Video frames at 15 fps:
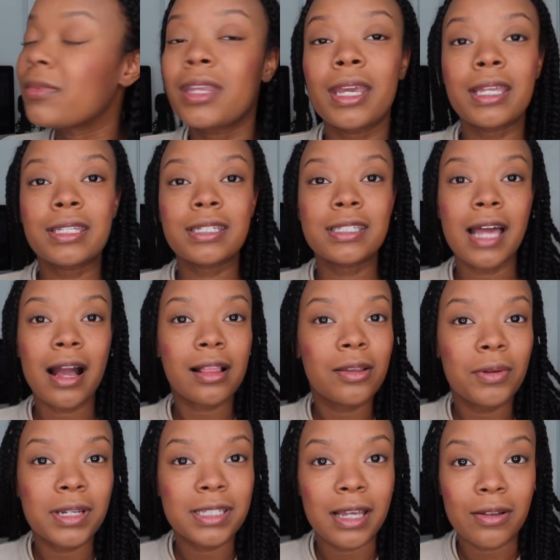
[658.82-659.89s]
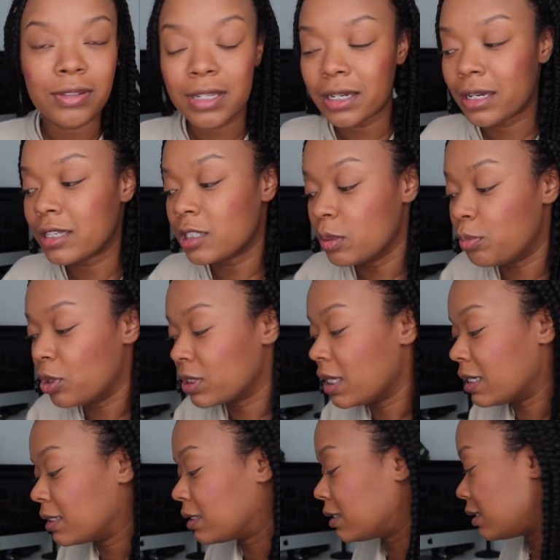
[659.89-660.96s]
It's exactly what it sounds like. It's a book
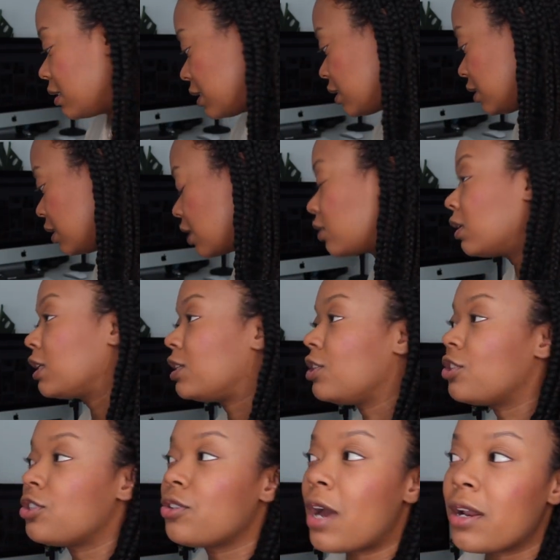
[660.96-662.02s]
that literally teaches you